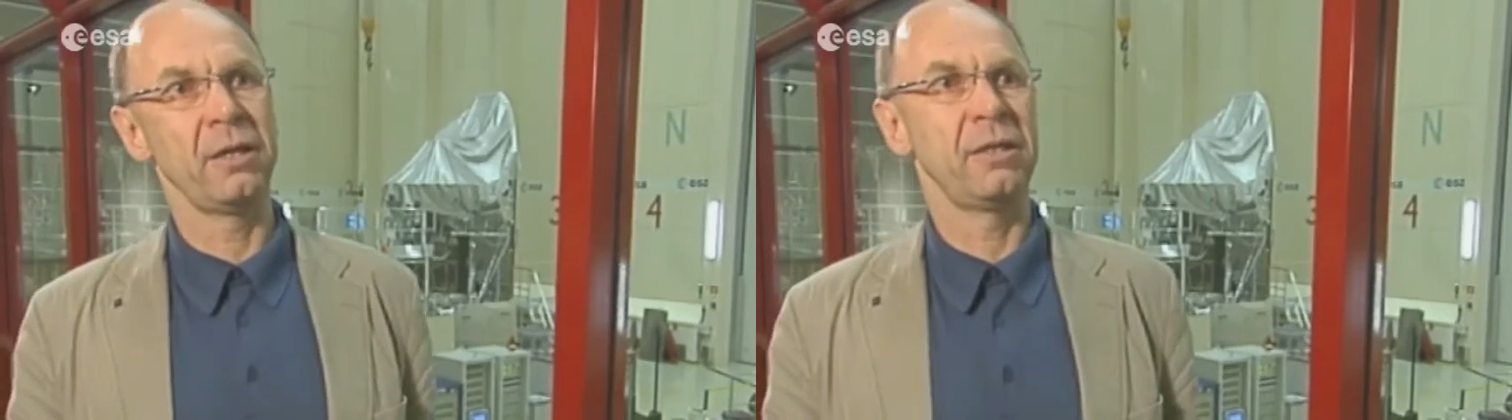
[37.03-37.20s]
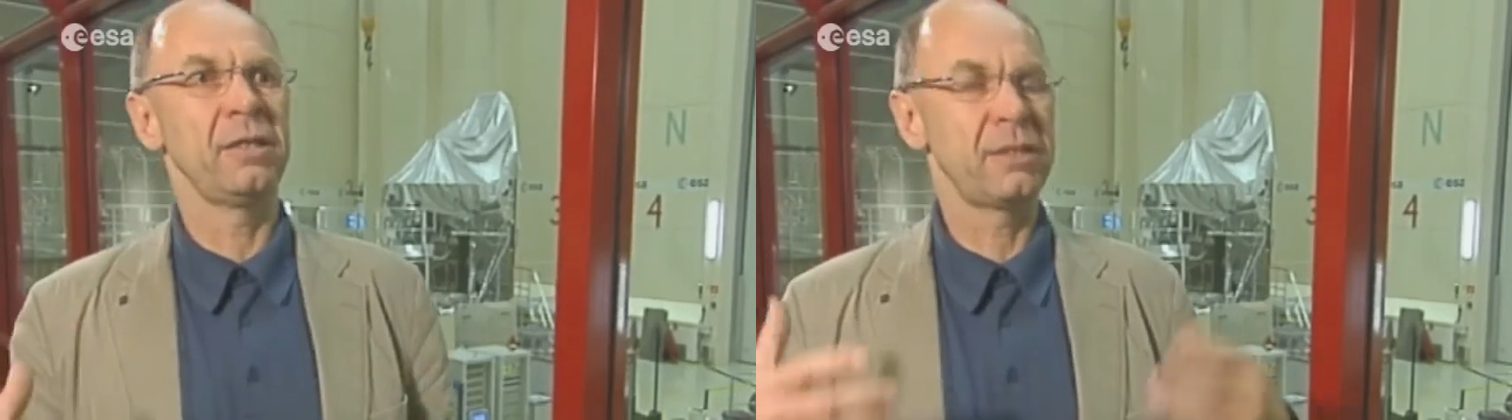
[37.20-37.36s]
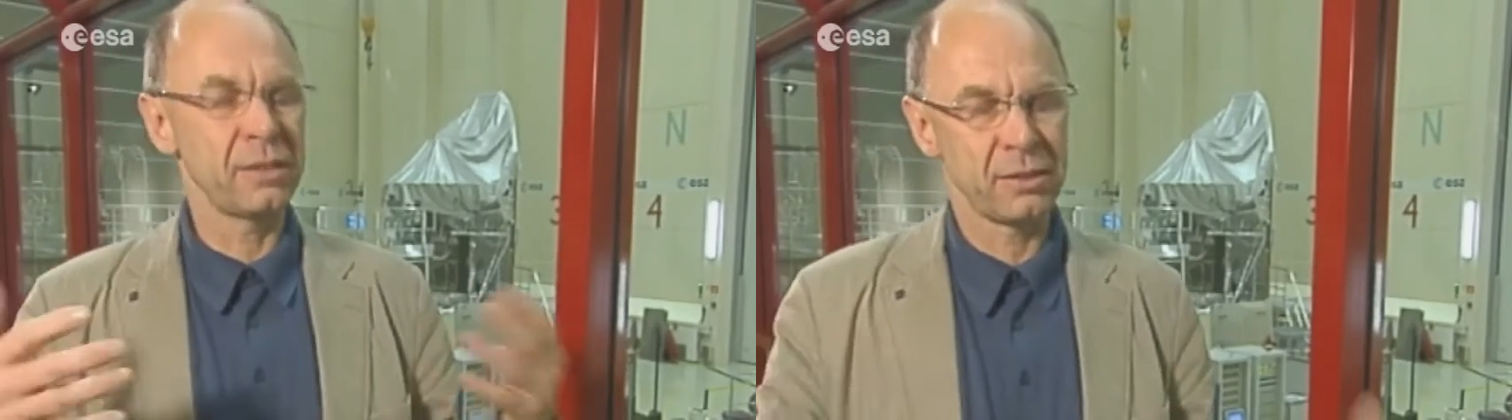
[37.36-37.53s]

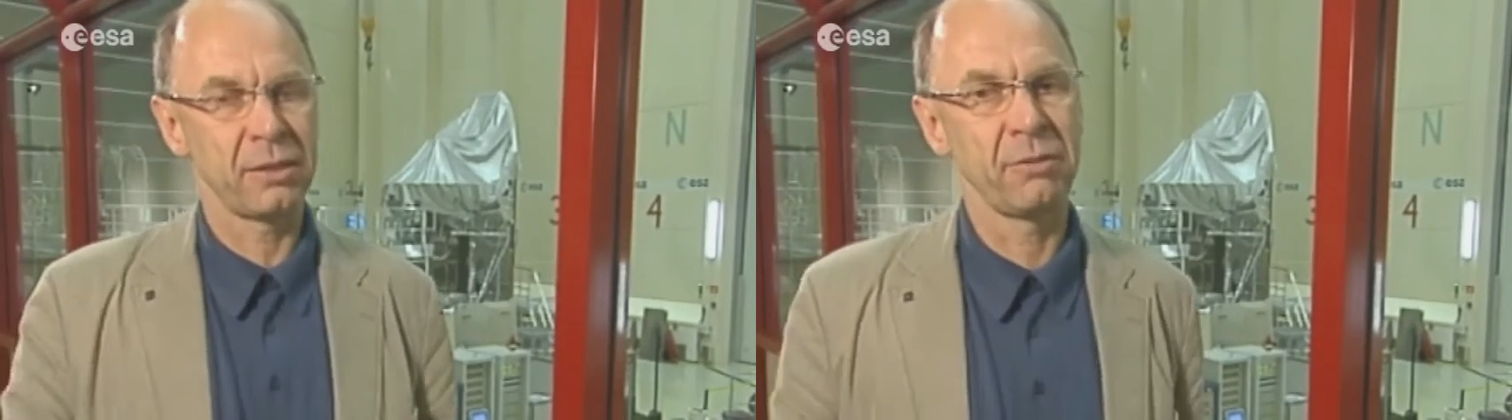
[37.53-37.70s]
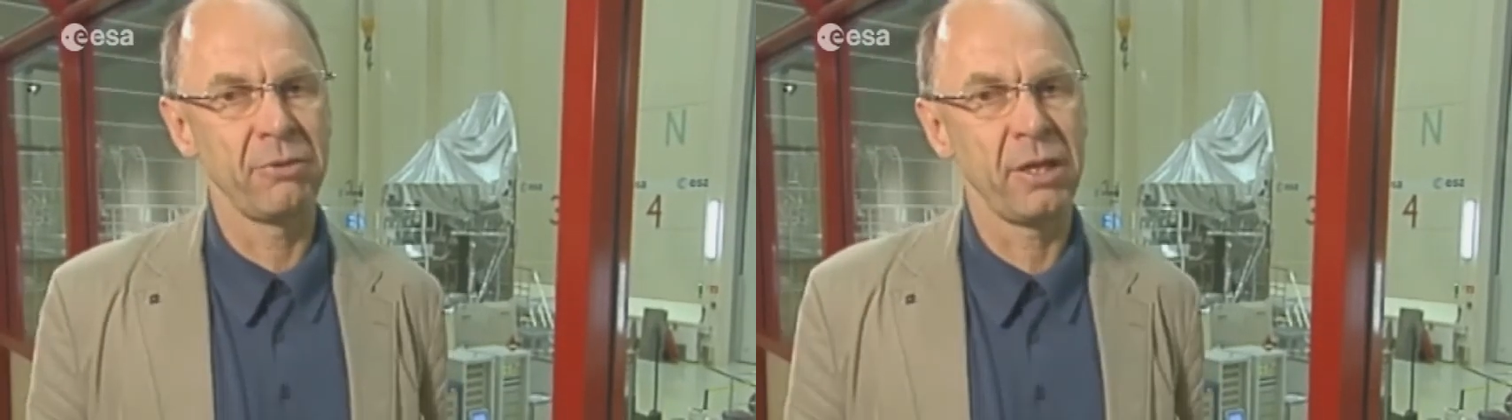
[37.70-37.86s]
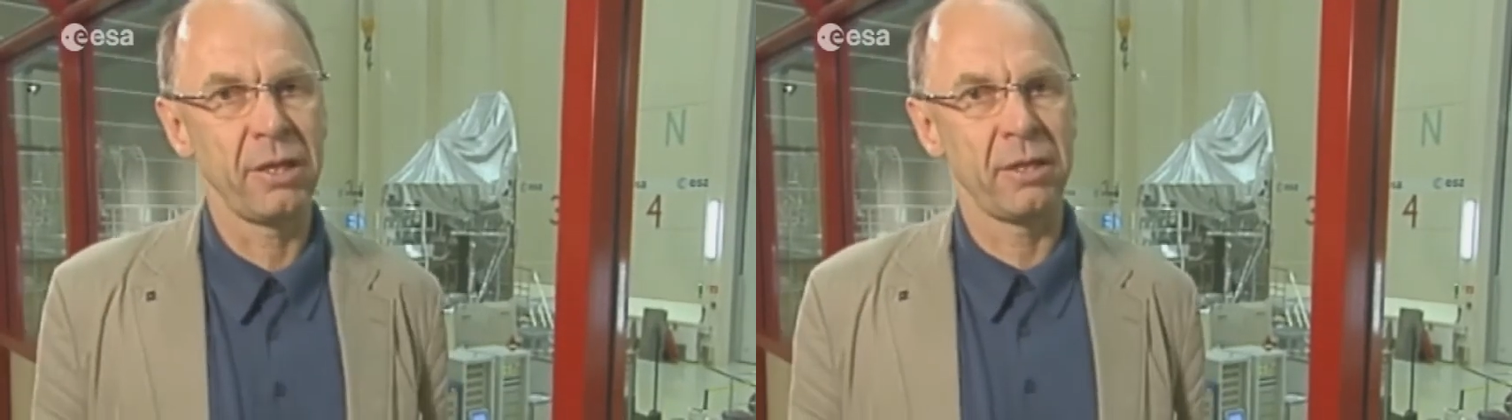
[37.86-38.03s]
This is the,
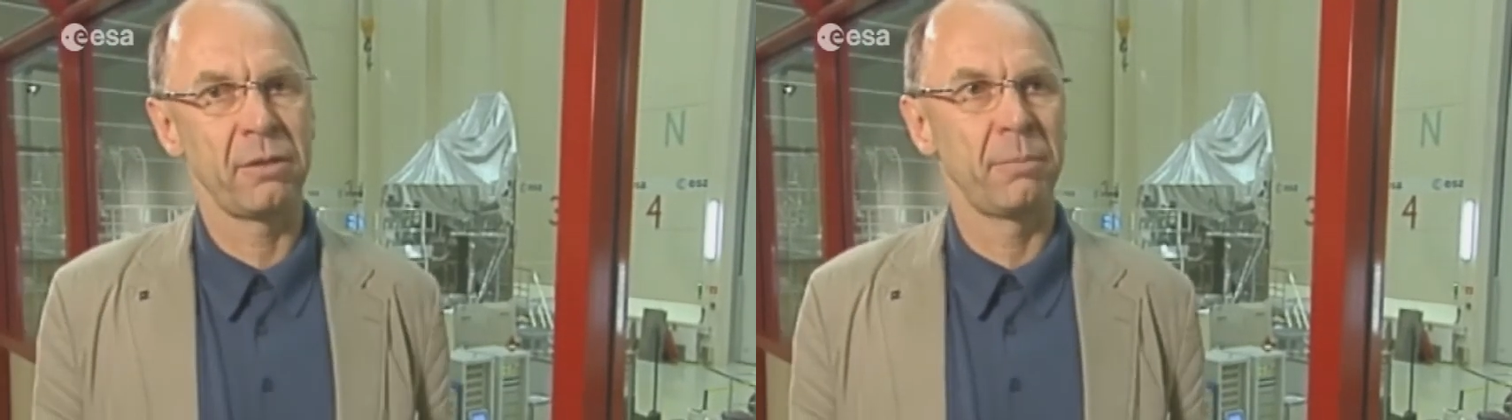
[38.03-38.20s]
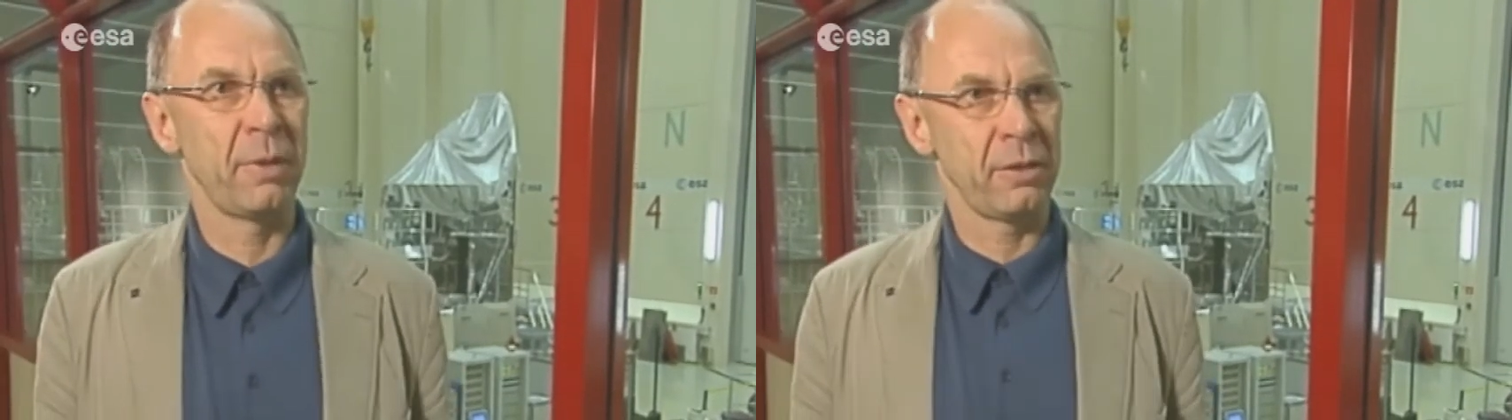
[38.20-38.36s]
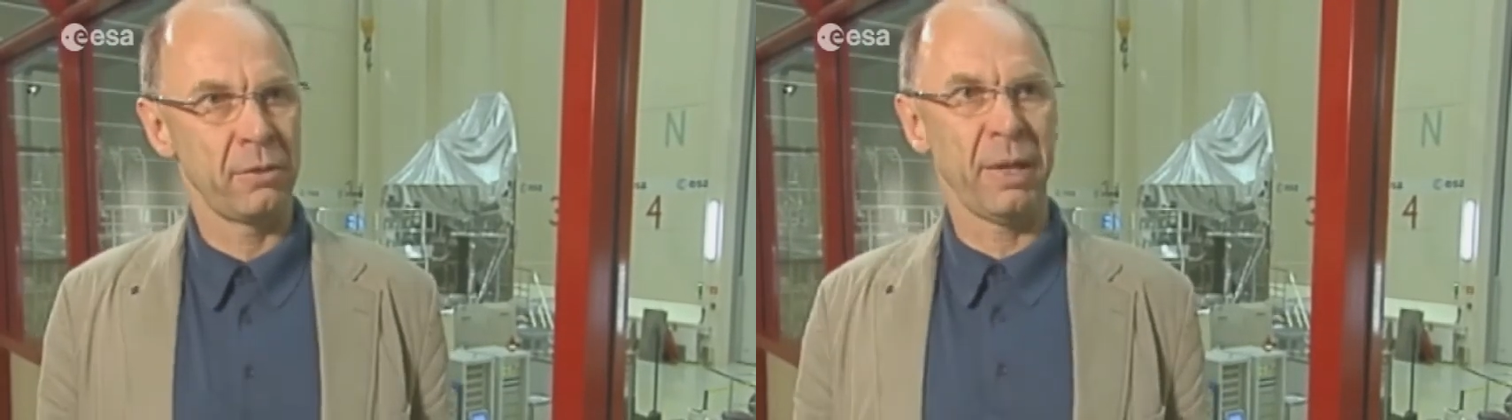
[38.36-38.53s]
really the, the